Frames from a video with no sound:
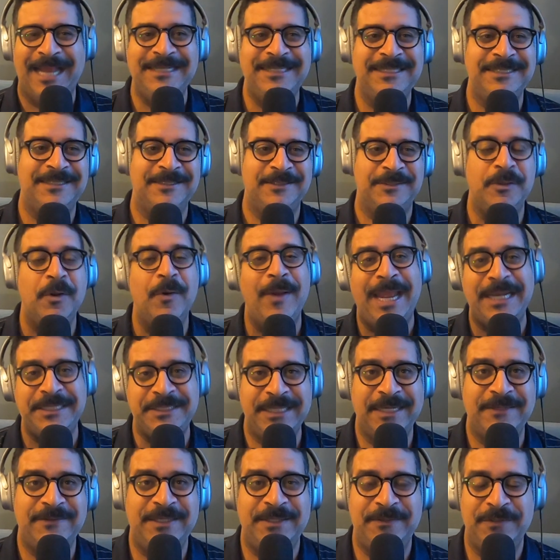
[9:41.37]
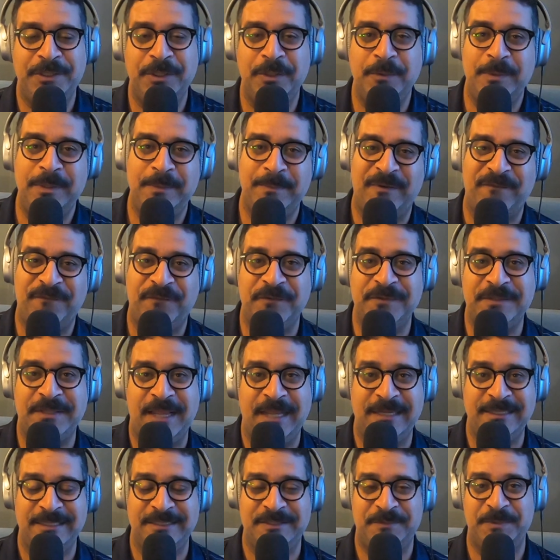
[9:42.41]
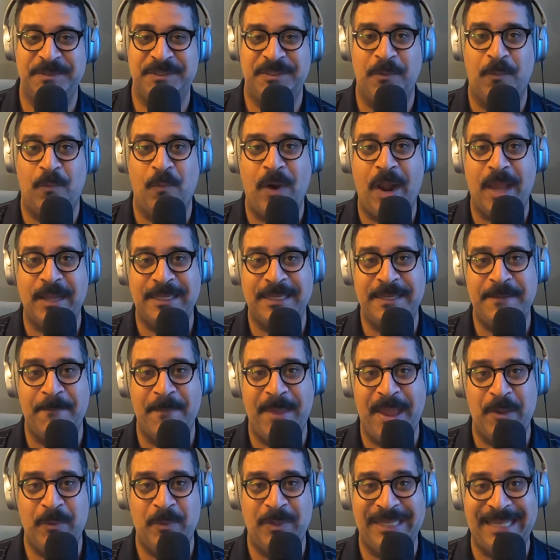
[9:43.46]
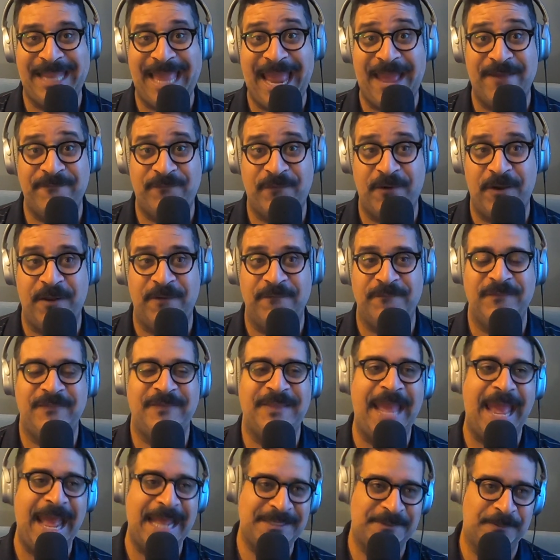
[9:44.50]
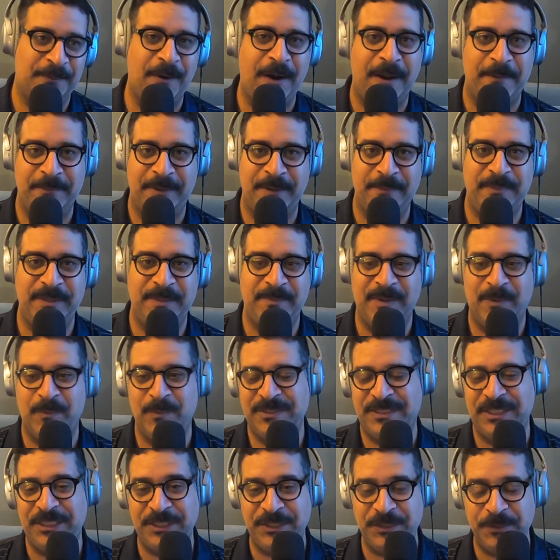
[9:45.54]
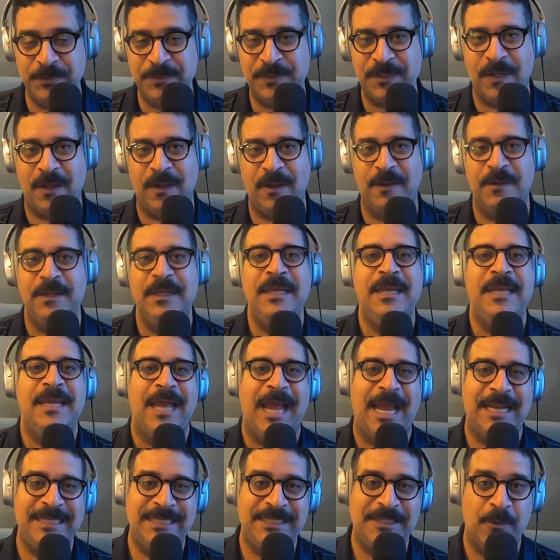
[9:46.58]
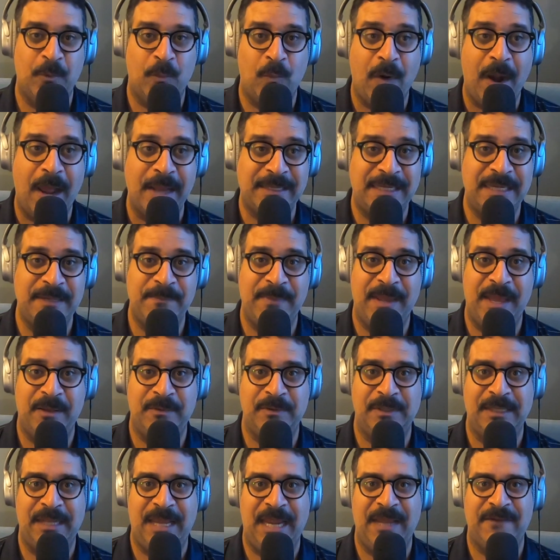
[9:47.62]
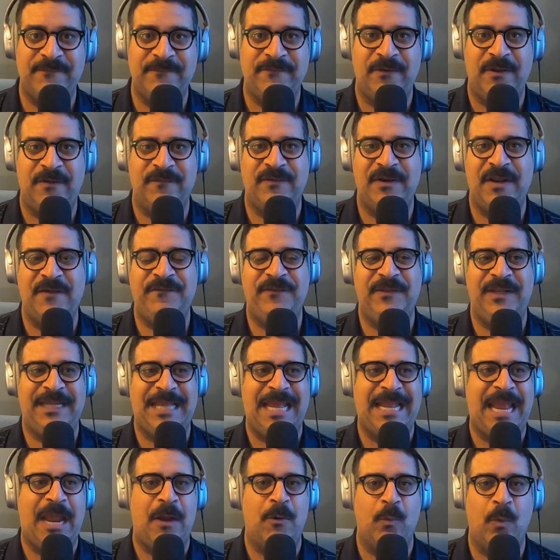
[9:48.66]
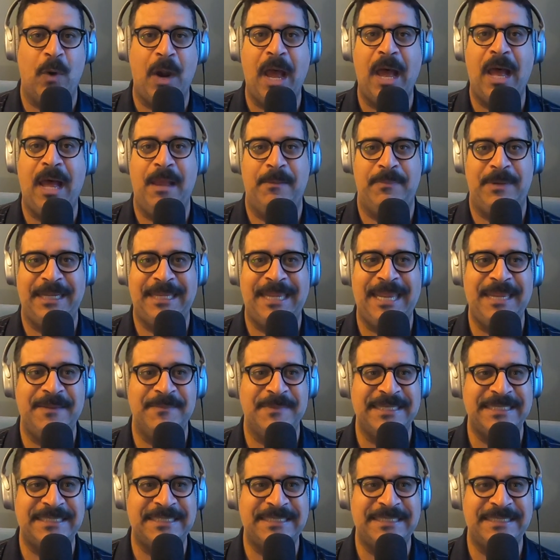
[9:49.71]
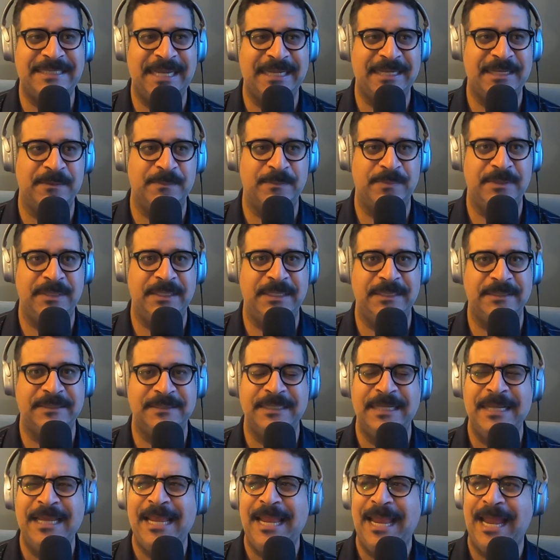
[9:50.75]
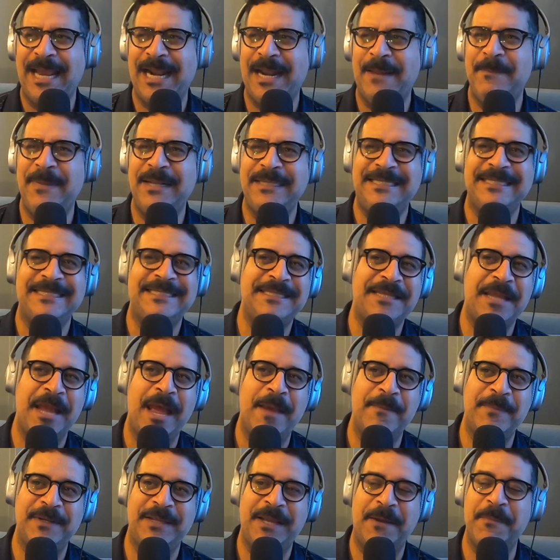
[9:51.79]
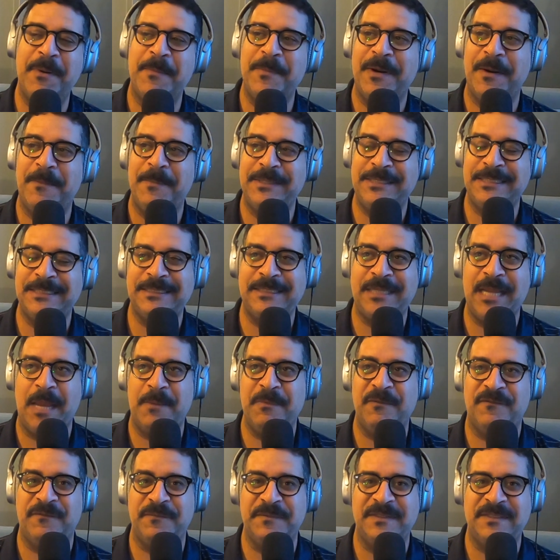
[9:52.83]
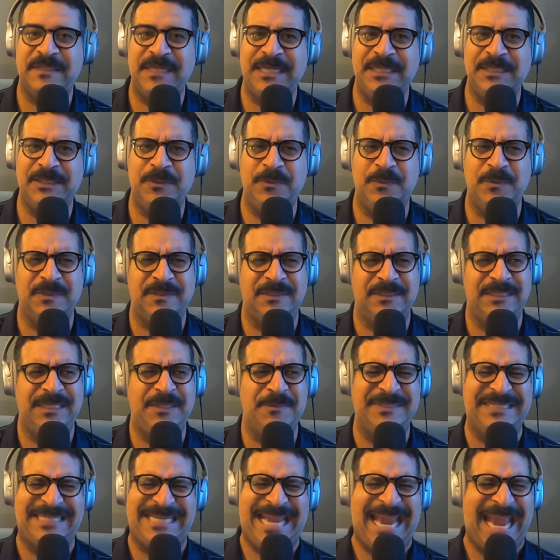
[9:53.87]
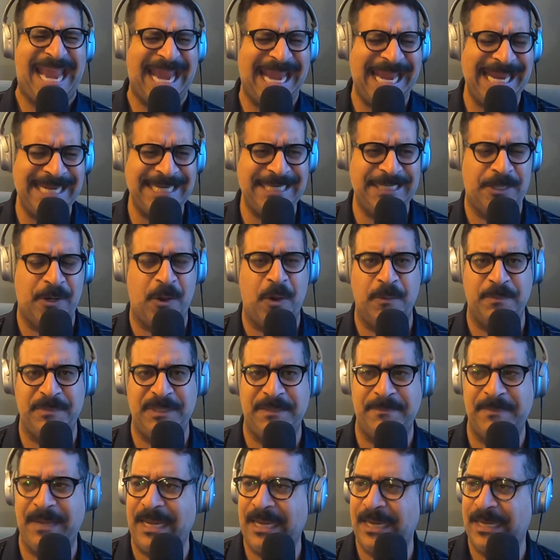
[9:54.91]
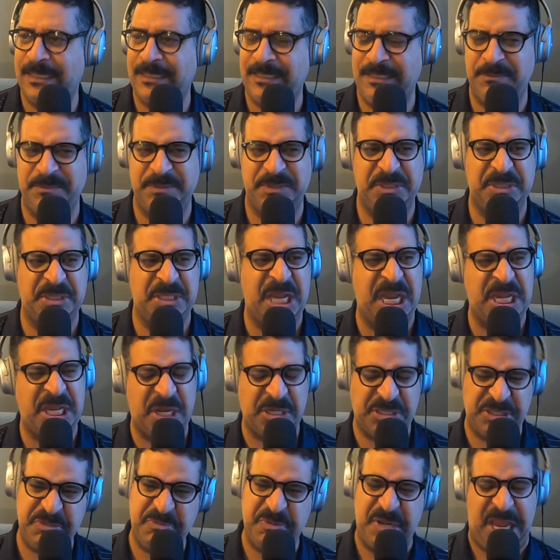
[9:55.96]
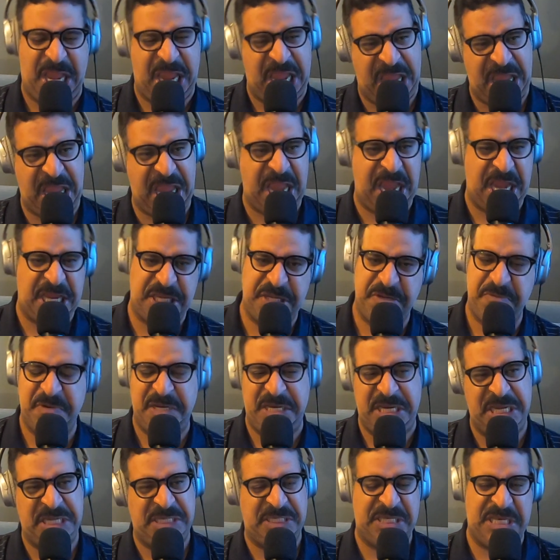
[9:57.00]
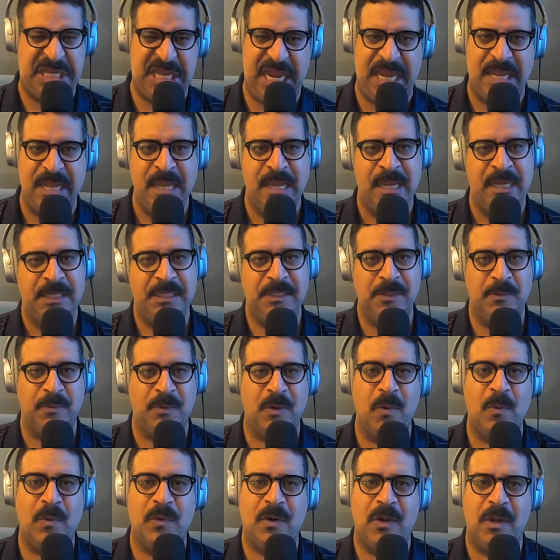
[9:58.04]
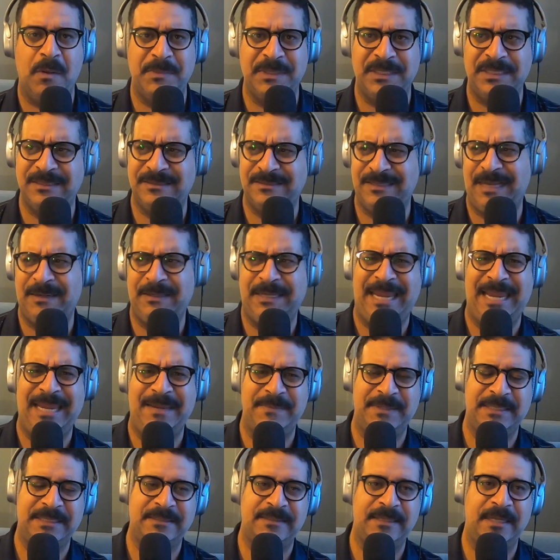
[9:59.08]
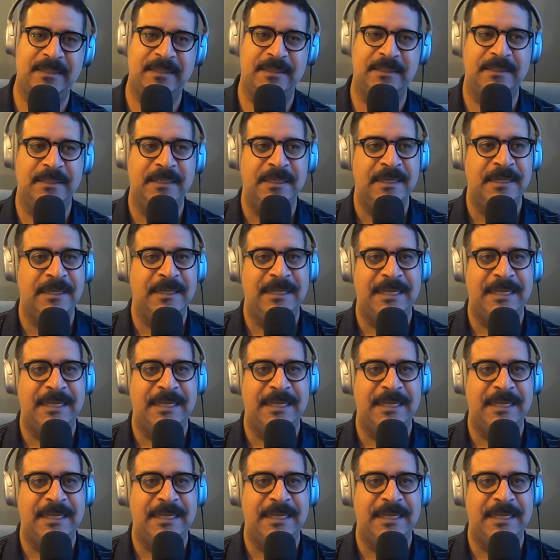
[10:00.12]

I did the no, actually I did. You know what? My first contest was the Rocky Mountain Laugh Off. That's where I met people. I went to Utah. I did the Rocky Mountain Laugh Off, and I feel like I got robbed. I came in second place, and I met this comic. I remember I met this comic from St. Louis, and he was hating on me, man. He was just like, "Oh, you a hack, you a this and that," going on because I came in second.